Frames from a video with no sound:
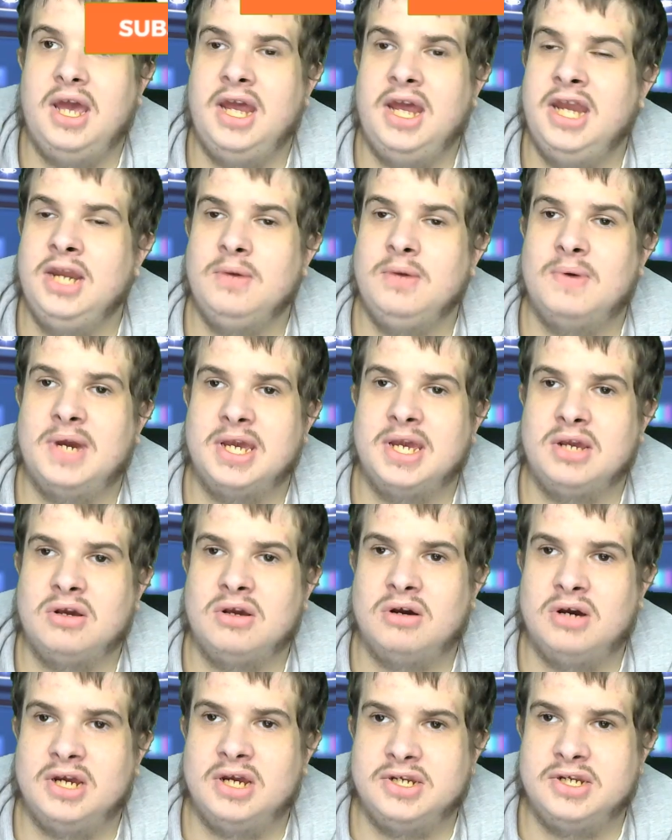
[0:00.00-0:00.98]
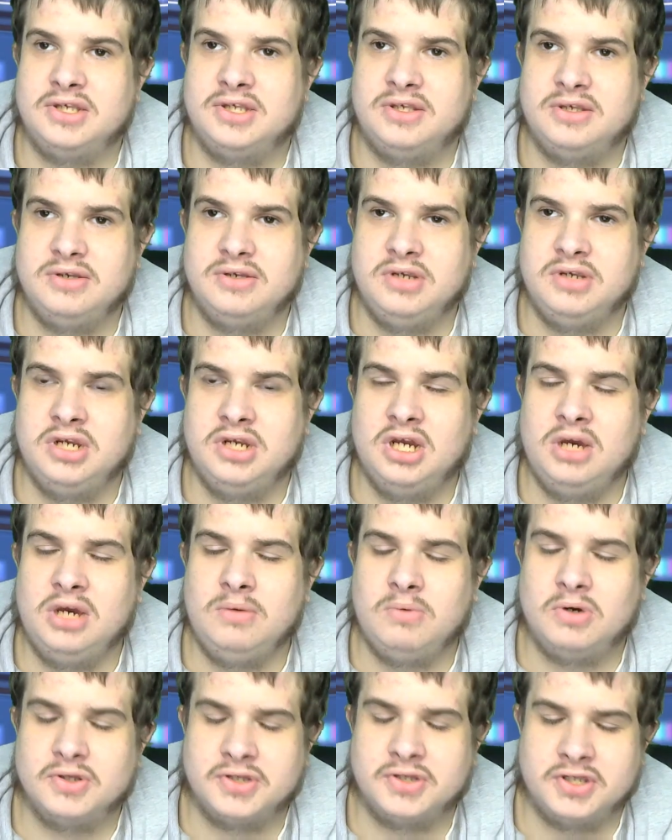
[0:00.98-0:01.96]
Anyway guys, you know
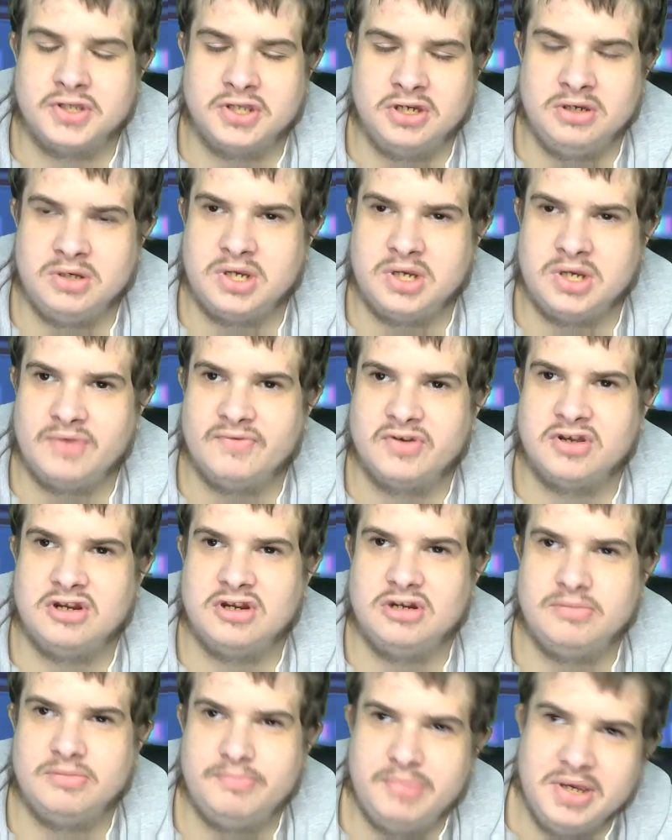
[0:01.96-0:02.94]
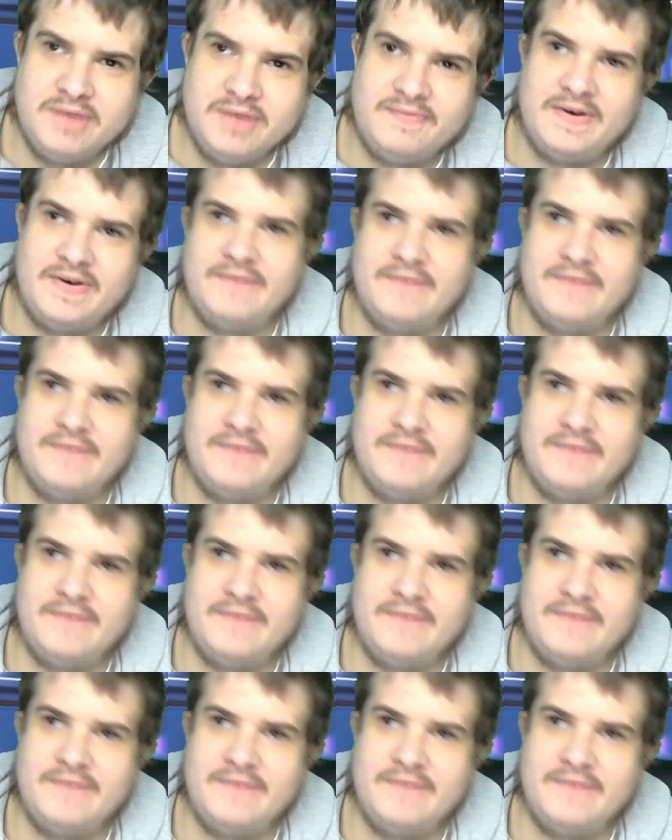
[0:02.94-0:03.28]
what to do. Give us a big fat